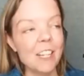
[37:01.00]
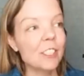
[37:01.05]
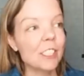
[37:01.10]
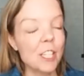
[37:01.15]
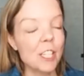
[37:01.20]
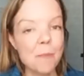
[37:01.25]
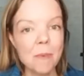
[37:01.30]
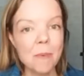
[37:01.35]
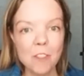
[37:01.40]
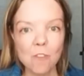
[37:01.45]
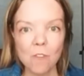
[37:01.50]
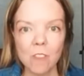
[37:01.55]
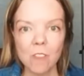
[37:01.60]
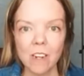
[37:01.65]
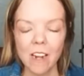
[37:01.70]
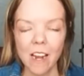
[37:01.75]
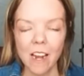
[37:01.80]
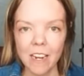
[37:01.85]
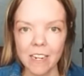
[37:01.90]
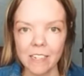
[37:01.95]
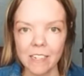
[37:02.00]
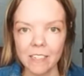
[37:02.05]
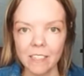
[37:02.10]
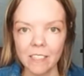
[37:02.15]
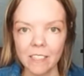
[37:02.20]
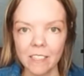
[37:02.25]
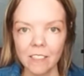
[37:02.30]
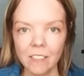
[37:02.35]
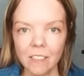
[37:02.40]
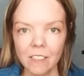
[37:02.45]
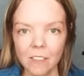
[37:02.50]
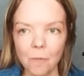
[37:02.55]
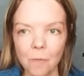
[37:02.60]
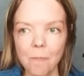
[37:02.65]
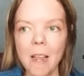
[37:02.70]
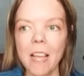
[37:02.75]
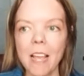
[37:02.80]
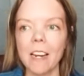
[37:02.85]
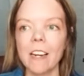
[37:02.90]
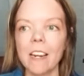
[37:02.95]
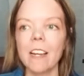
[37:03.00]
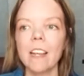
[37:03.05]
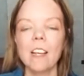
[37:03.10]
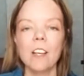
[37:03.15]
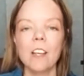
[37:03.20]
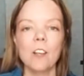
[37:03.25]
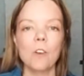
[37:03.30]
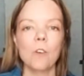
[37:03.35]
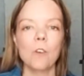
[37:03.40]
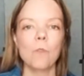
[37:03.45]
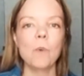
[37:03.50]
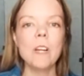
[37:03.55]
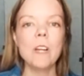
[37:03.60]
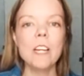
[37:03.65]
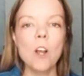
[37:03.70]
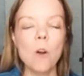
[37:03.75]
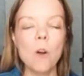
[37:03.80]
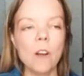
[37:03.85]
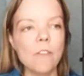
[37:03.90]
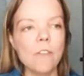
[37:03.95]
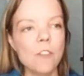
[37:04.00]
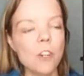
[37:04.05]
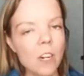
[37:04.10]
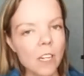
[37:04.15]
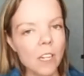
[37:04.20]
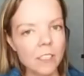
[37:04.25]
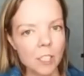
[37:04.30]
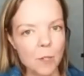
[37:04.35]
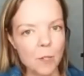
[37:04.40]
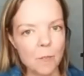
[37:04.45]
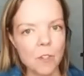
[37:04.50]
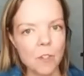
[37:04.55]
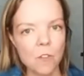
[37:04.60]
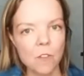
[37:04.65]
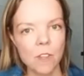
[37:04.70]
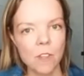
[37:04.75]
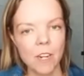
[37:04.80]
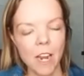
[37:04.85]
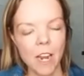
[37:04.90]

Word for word: and sleeping through the night, huh, man, huge. We know if you're not sleeping through the